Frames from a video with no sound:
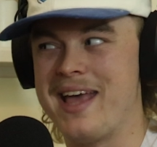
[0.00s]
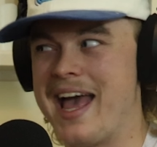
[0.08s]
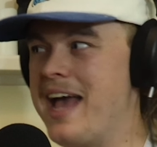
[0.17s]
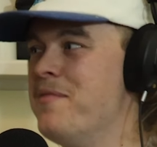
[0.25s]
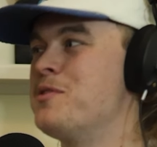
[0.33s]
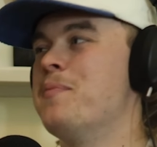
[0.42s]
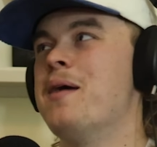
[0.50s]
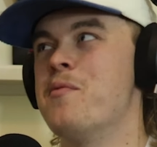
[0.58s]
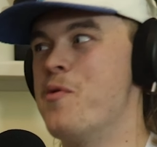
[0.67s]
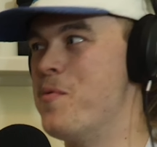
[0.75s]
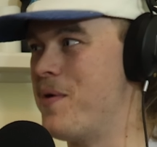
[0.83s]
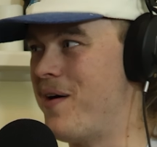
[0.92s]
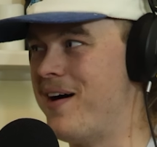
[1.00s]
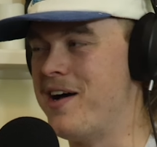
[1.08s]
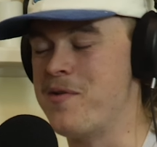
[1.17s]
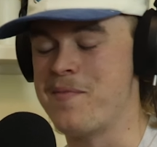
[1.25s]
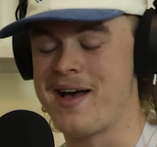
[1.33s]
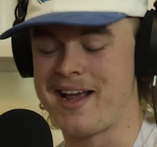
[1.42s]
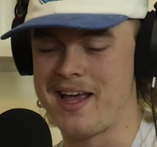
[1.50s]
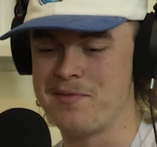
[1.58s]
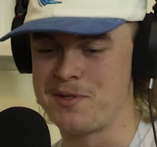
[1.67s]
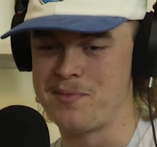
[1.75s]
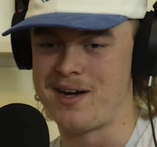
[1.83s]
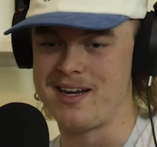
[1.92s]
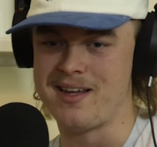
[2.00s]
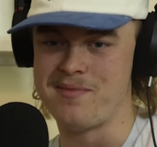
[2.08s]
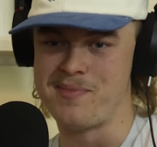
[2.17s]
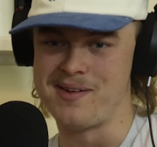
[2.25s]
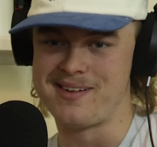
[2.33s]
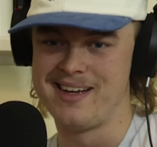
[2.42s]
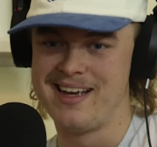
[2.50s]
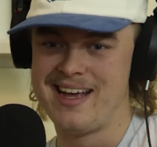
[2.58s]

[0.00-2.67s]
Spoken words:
Yeah, heaps of people will buy it, will make heaps of money. But